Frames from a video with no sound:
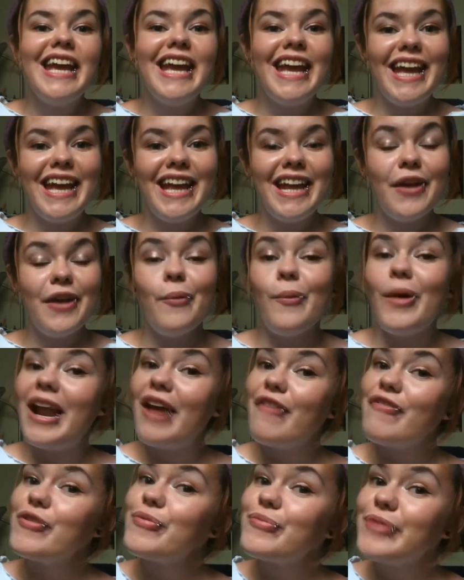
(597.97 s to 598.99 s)
in
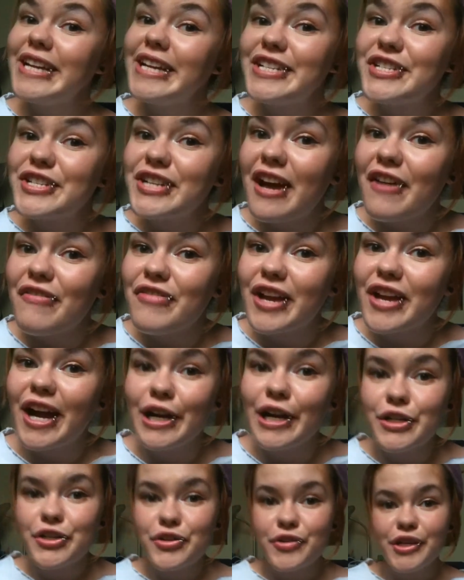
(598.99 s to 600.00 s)
whatever region of the
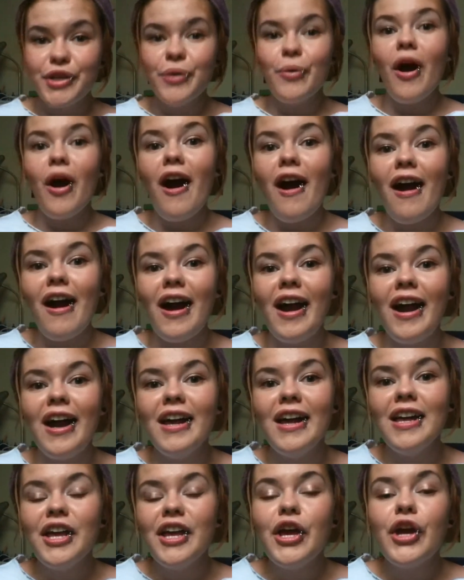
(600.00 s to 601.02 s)
country you are,
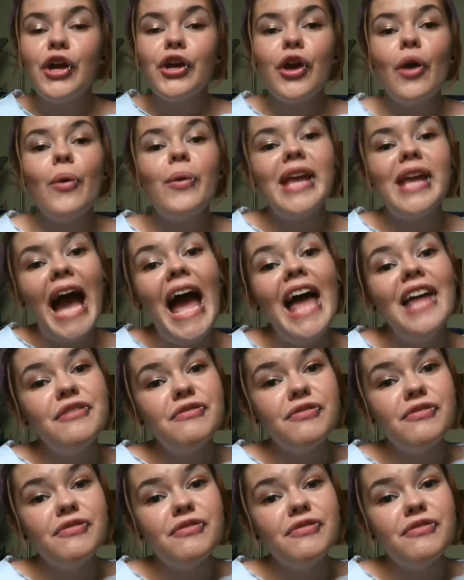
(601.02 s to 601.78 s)
go get